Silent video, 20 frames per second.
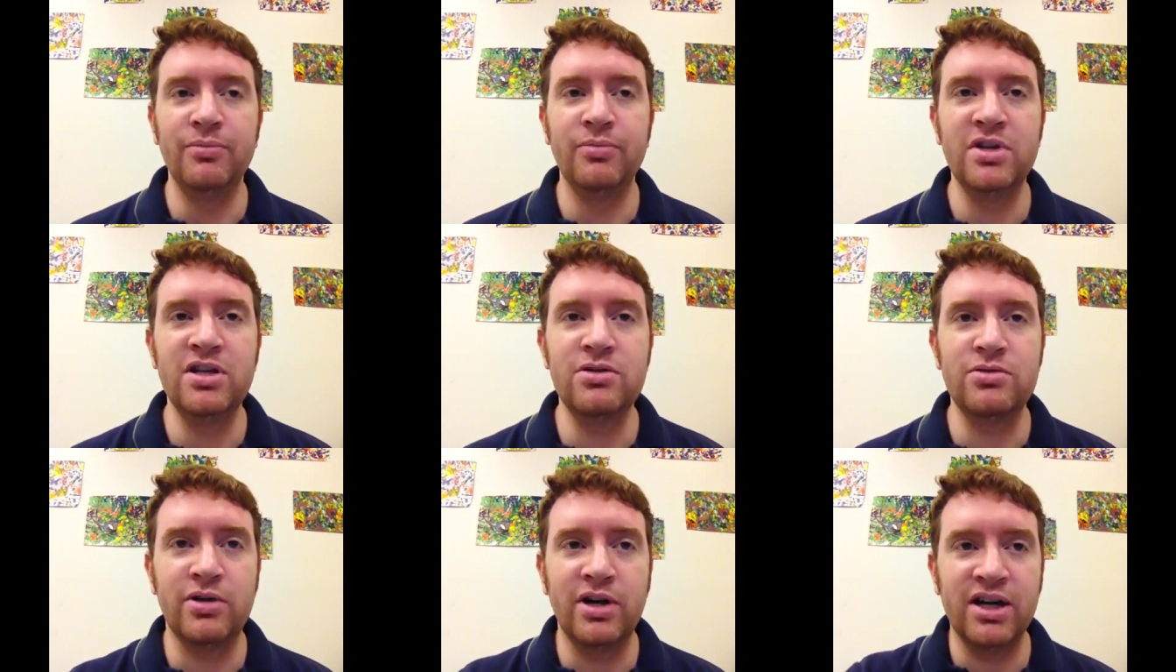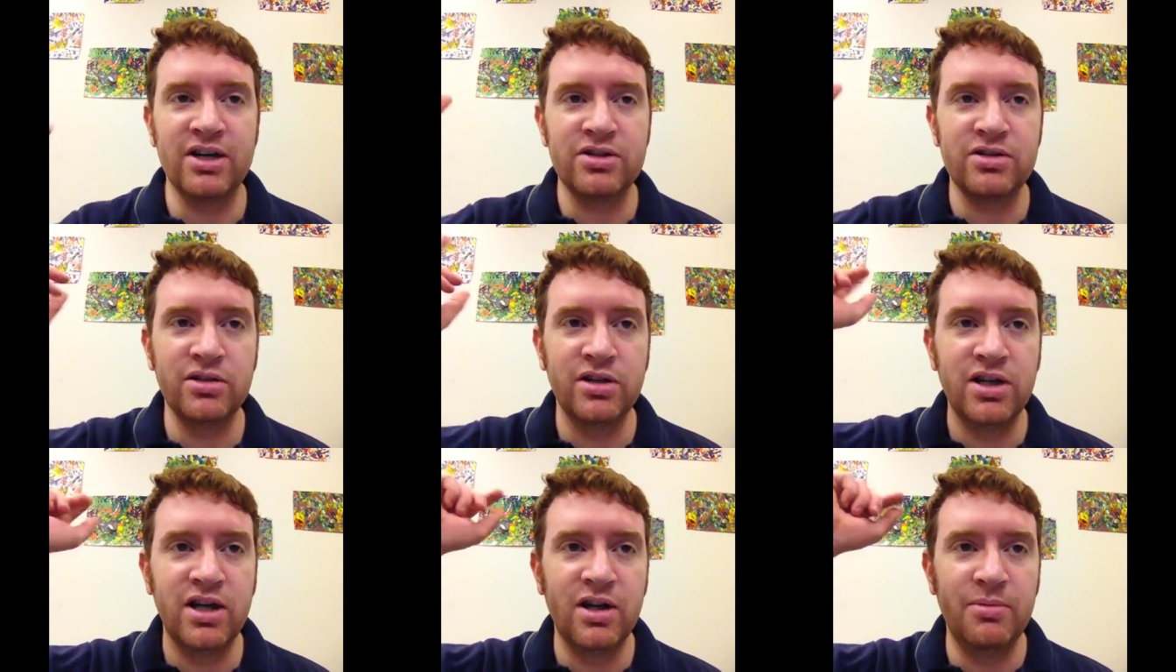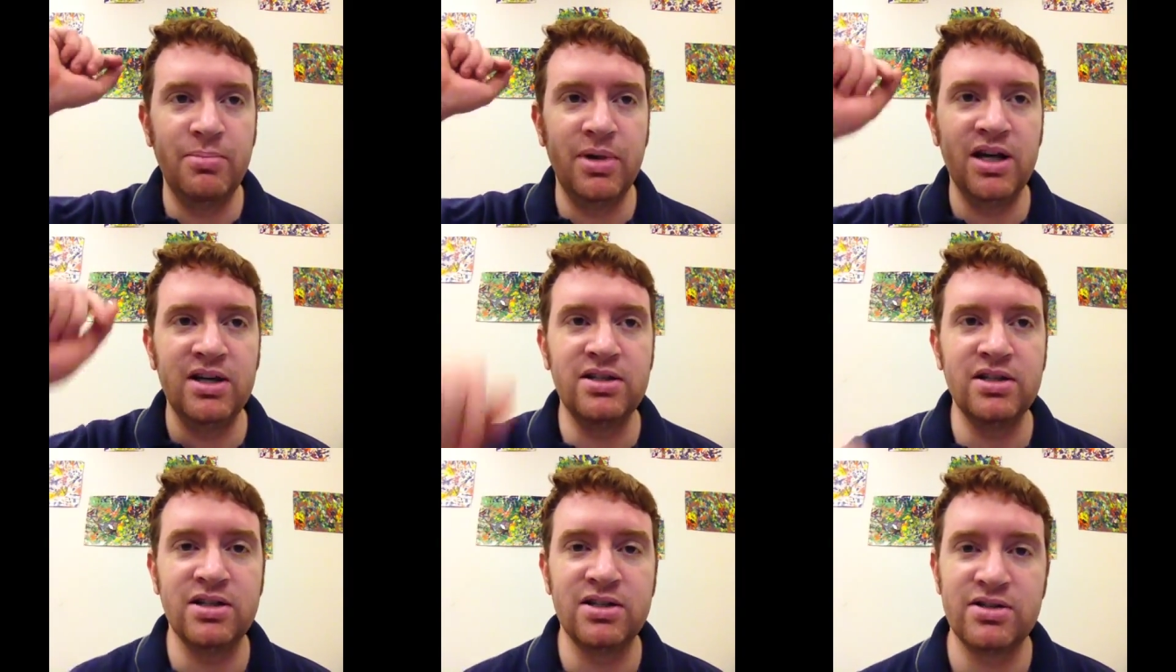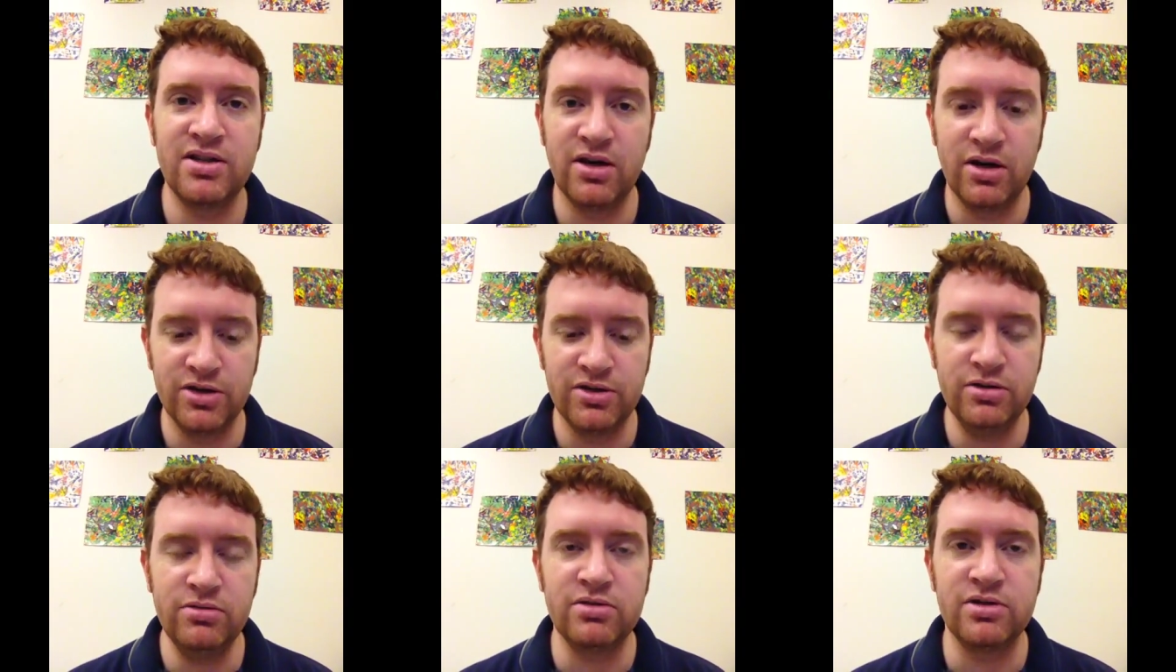These are actually paintings that
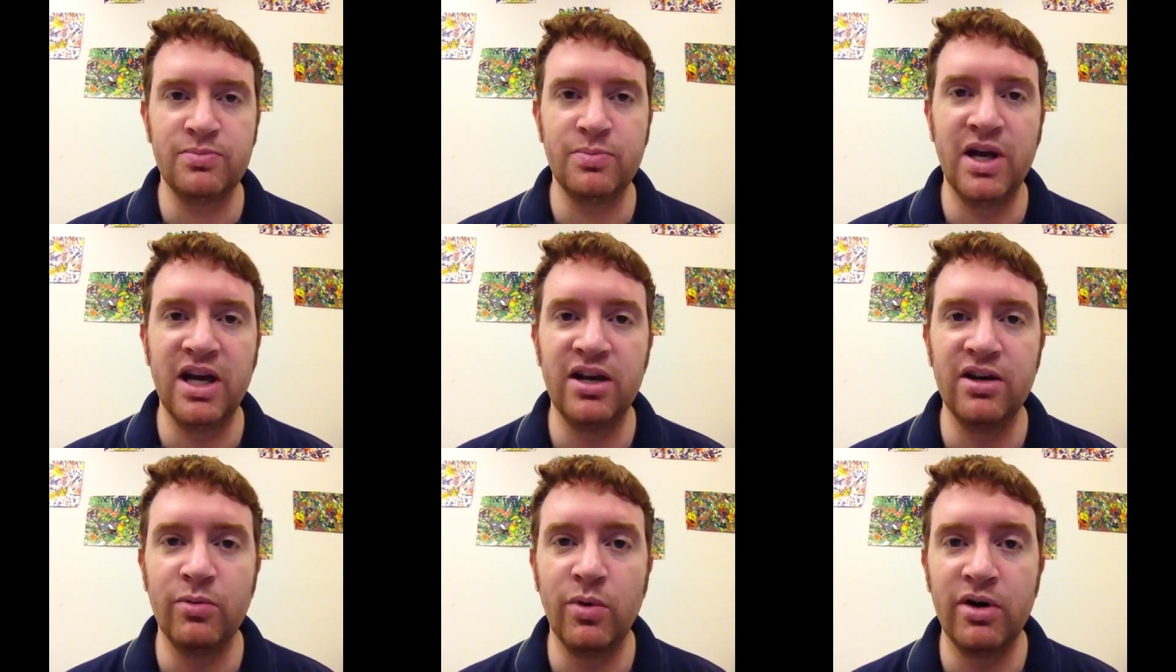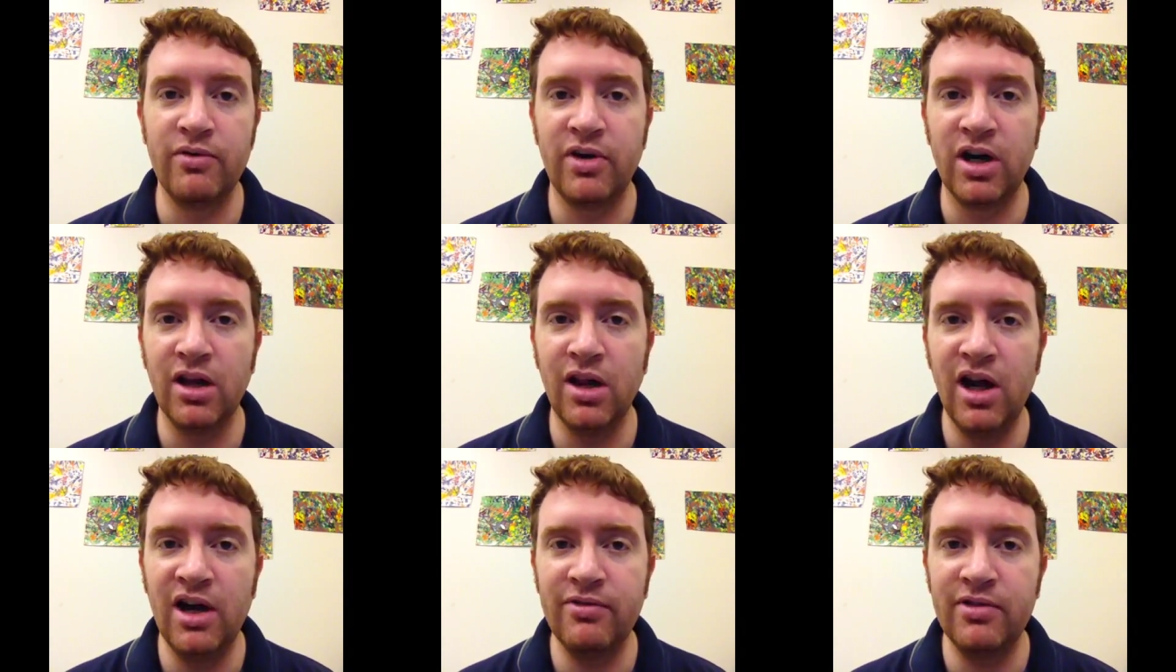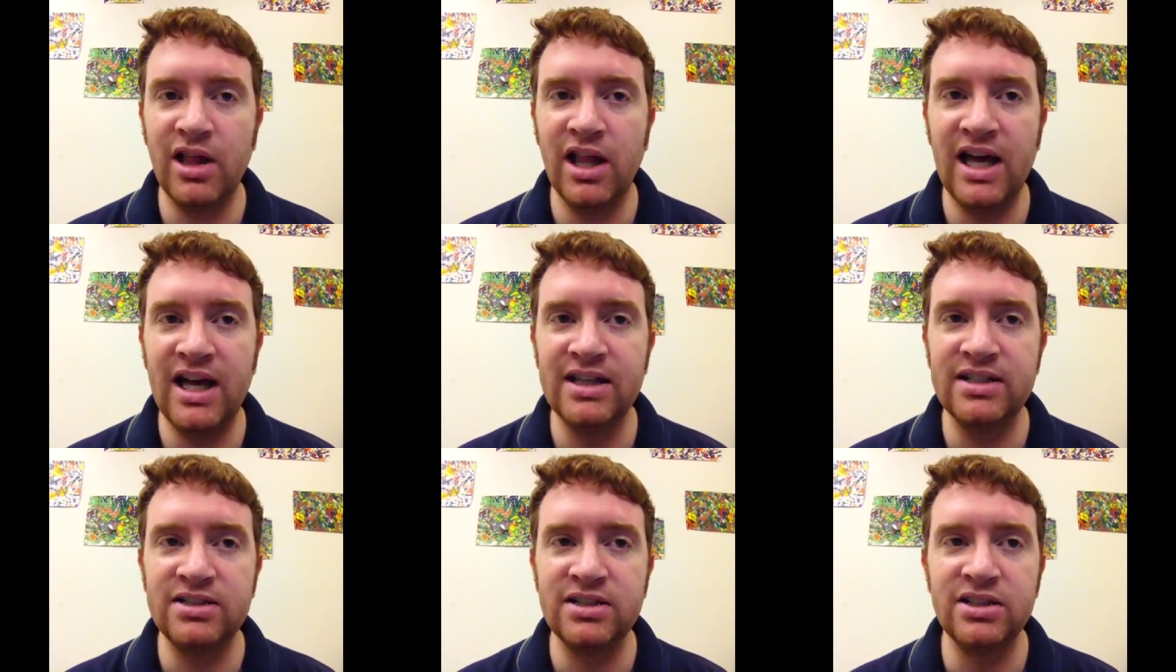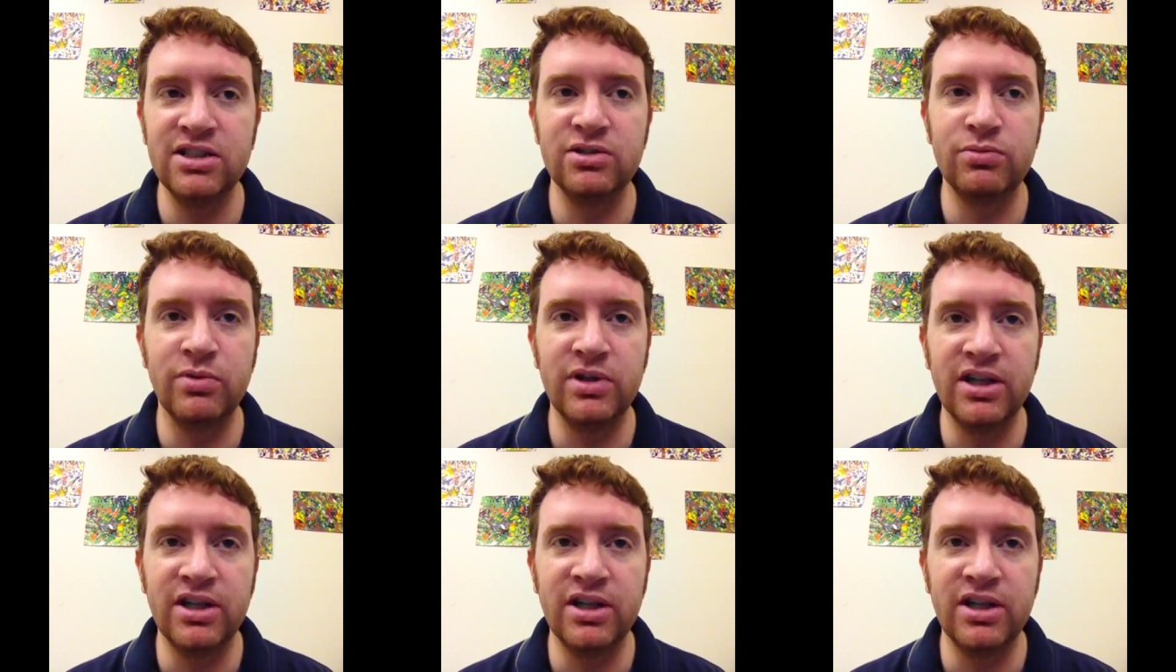our students made in one of our live classes.